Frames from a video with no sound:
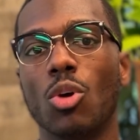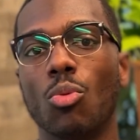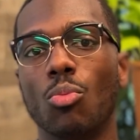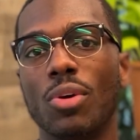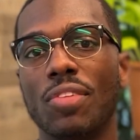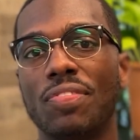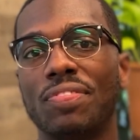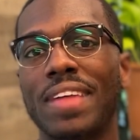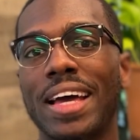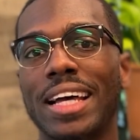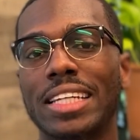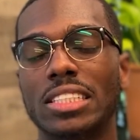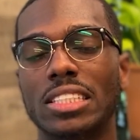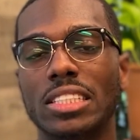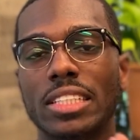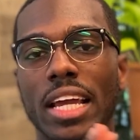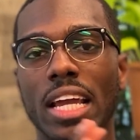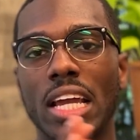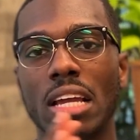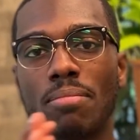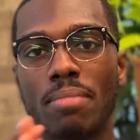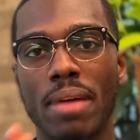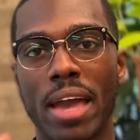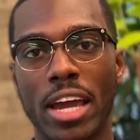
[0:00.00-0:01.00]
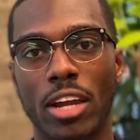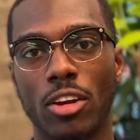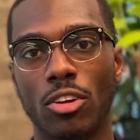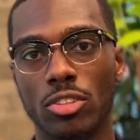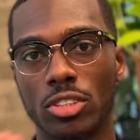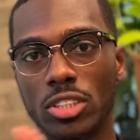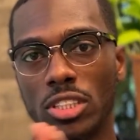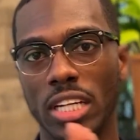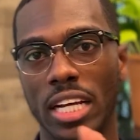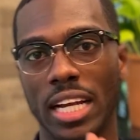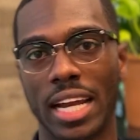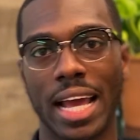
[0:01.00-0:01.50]
with that same
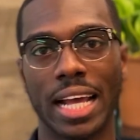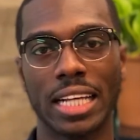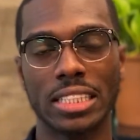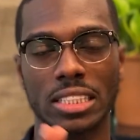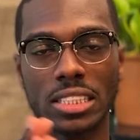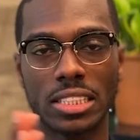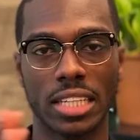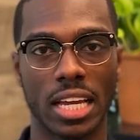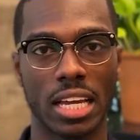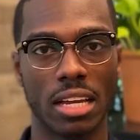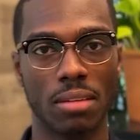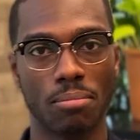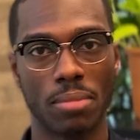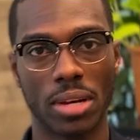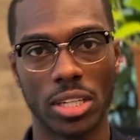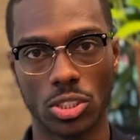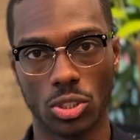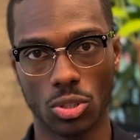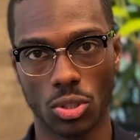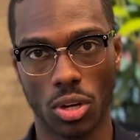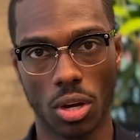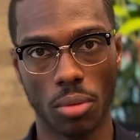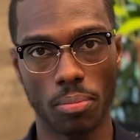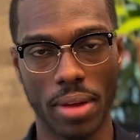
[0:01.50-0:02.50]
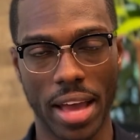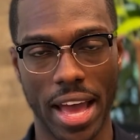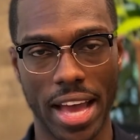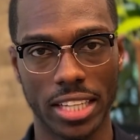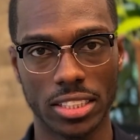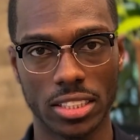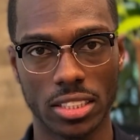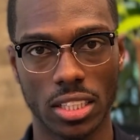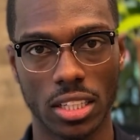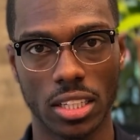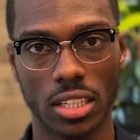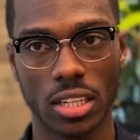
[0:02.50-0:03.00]
energy and that same mental
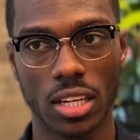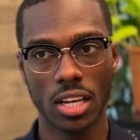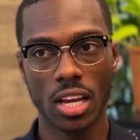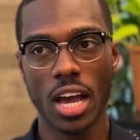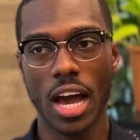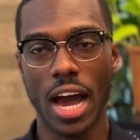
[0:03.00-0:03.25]
capacity.